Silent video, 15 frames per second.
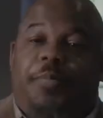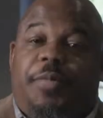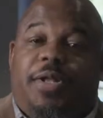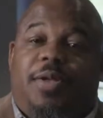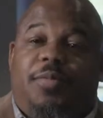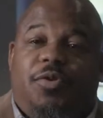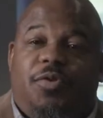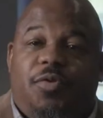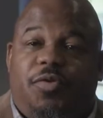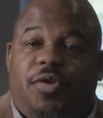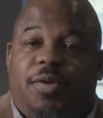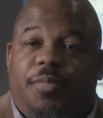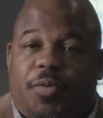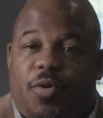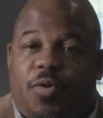My name is
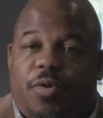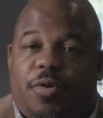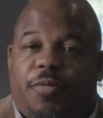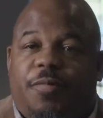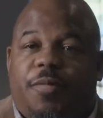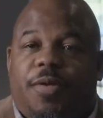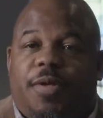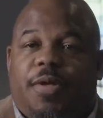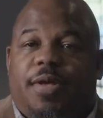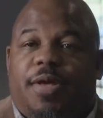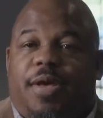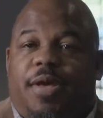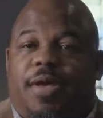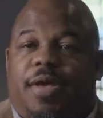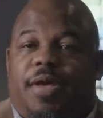Eugene Boger,
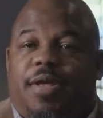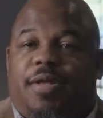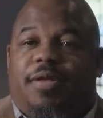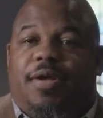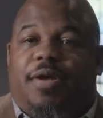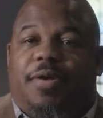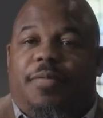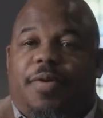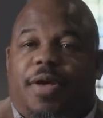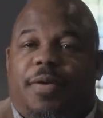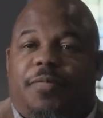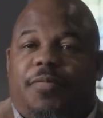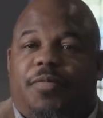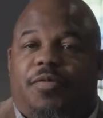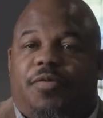and I
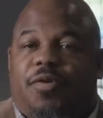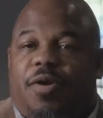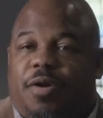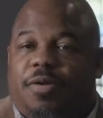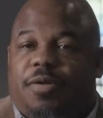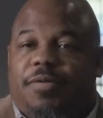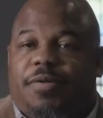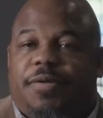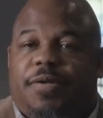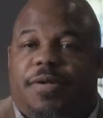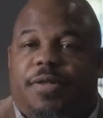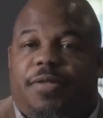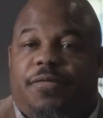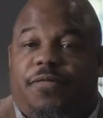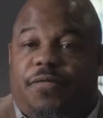started
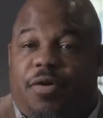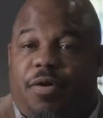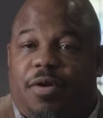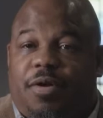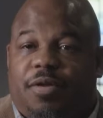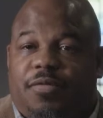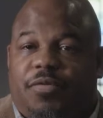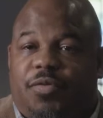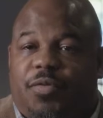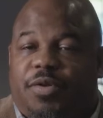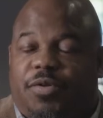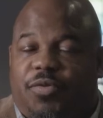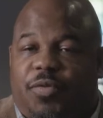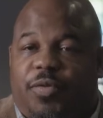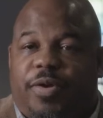in the fall of
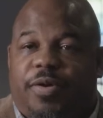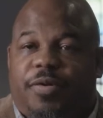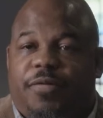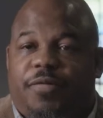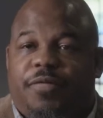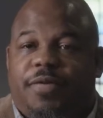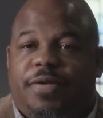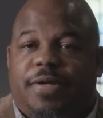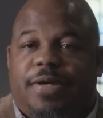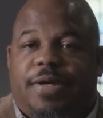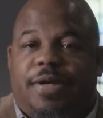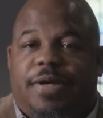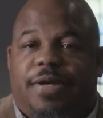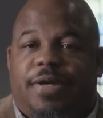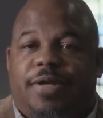2012
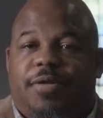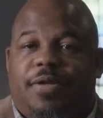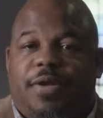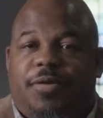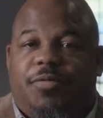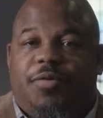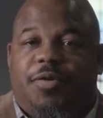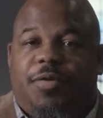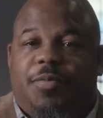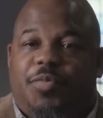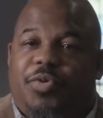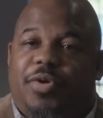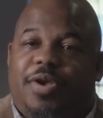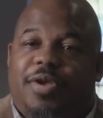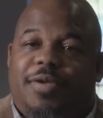and took a
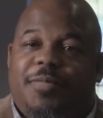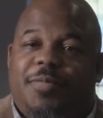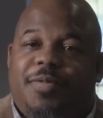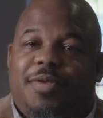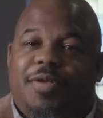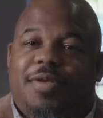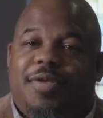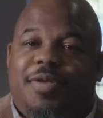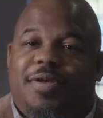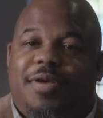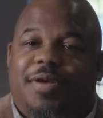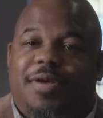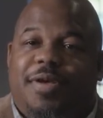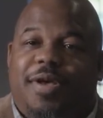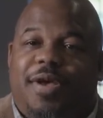break
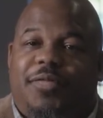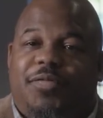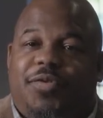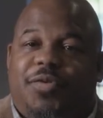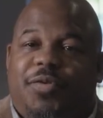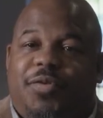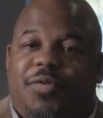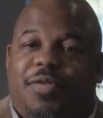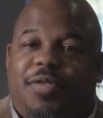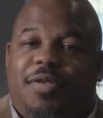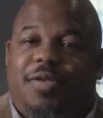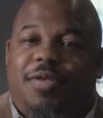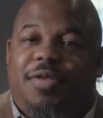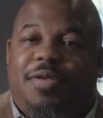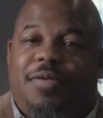after
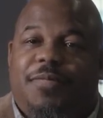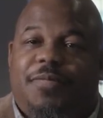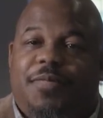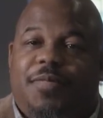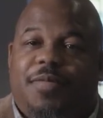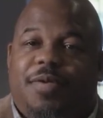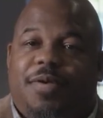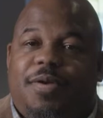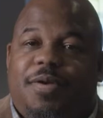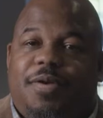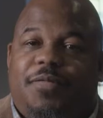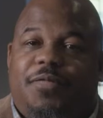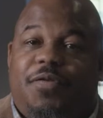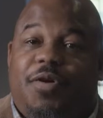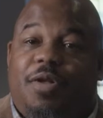the
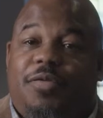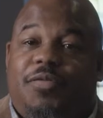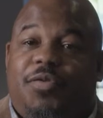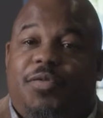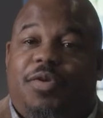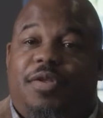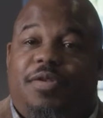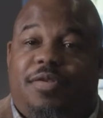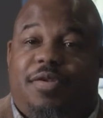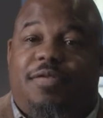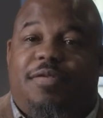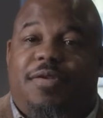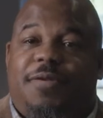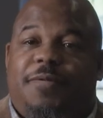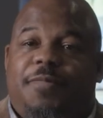fall of
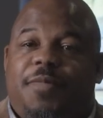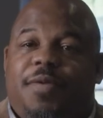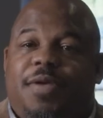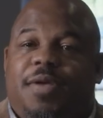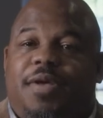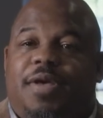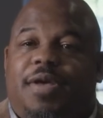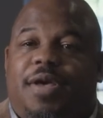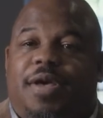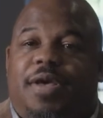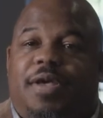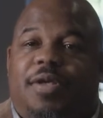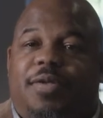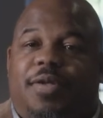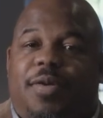2016,
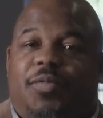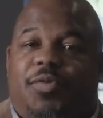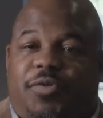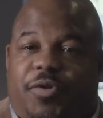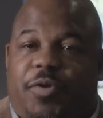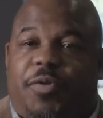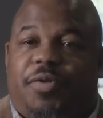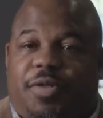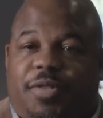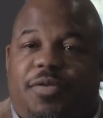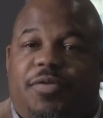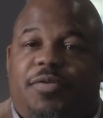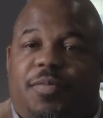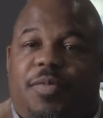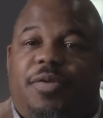and I'm returning
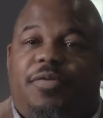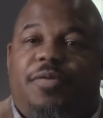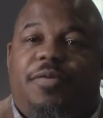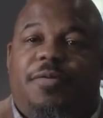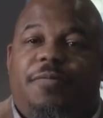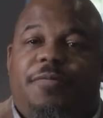this semester.